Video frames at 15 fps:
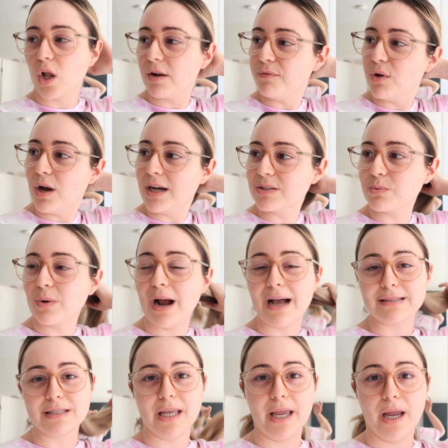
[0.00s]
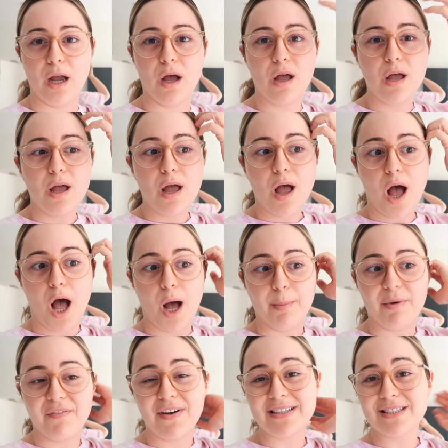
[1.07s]
lot of you guys were asking
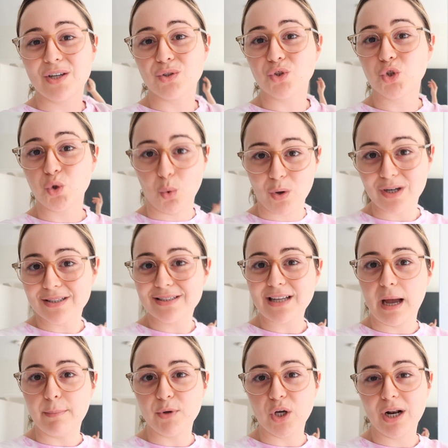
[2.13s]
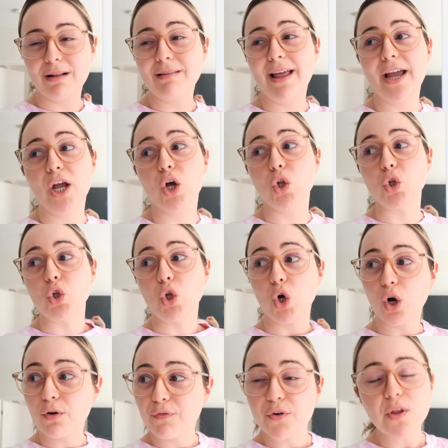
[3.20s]
um, if I sell shorts. I'm gonna like
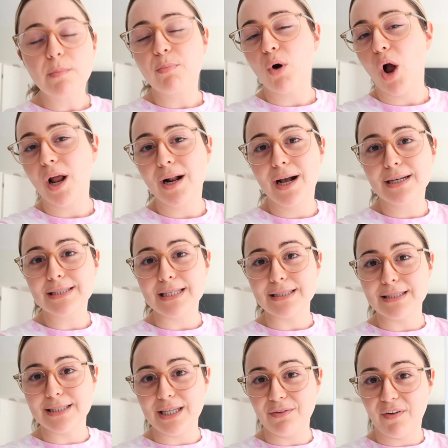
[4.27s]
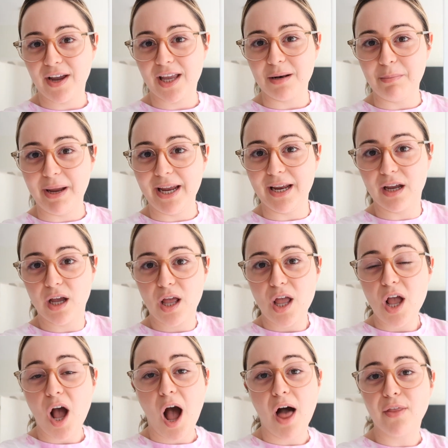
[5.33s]
look for the products and see if I can make
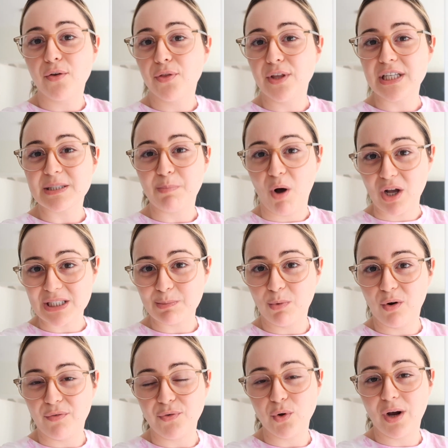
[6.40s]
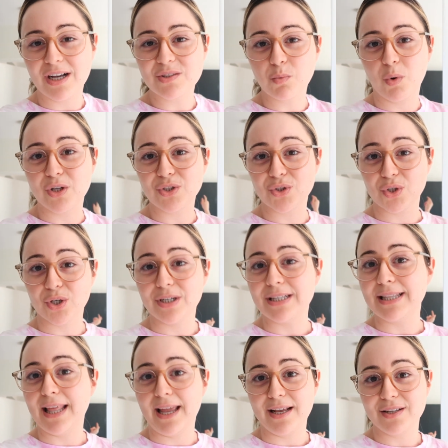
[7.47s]
other things possible. If you guys want
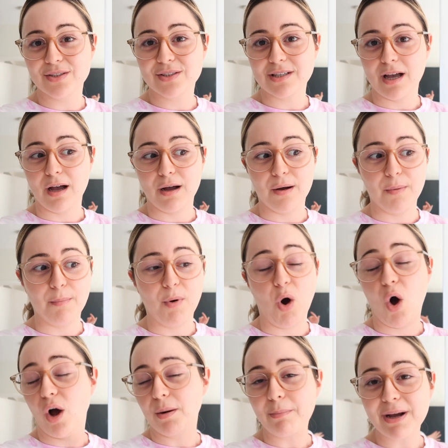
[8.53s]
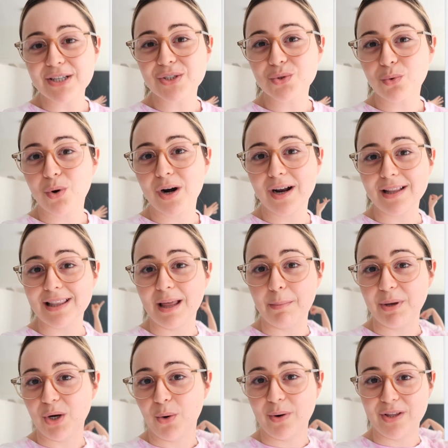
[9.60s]
certain things um, on my store, let
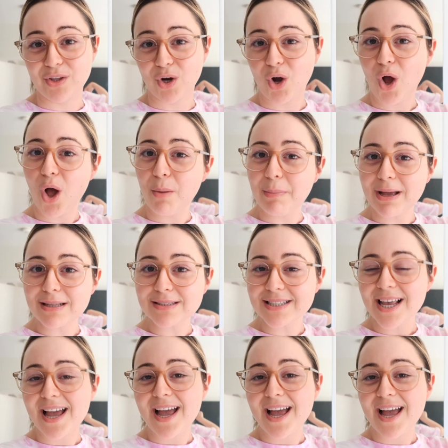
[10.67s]
me know in the comments.